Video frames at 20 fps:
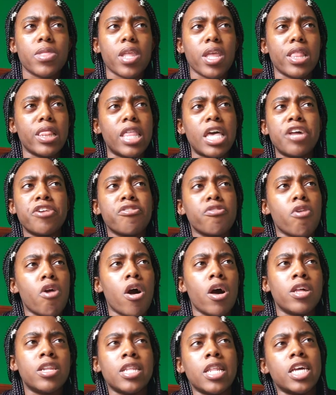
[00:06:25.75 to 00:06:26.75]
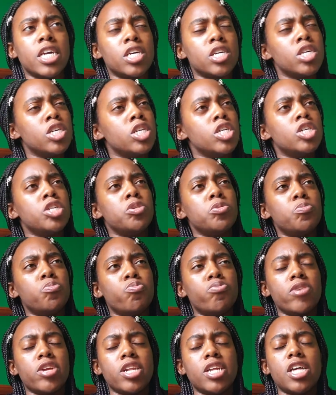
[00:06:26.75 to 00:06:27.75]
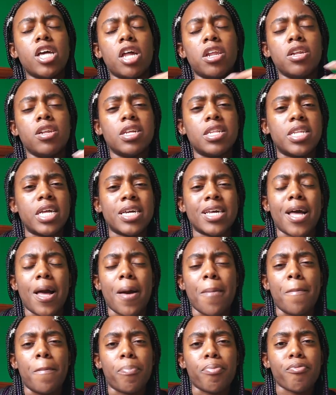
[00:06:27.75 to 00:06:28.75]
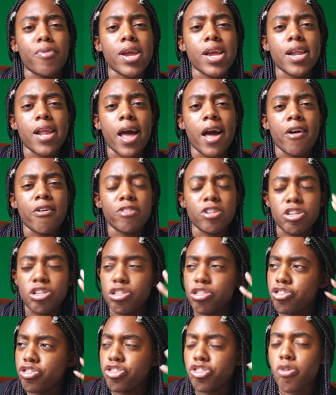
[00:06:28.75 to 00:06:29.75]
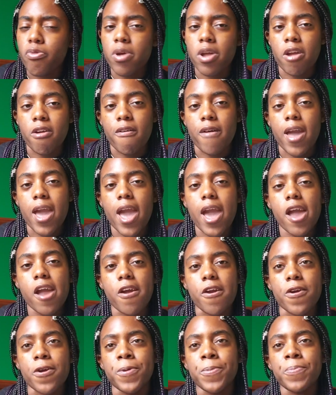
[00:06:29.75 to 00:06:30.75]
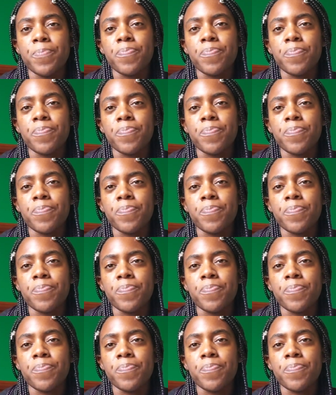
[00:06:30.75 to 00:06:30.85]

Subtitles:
Later on, like, Tiana does like a braid out and she's showing her hair.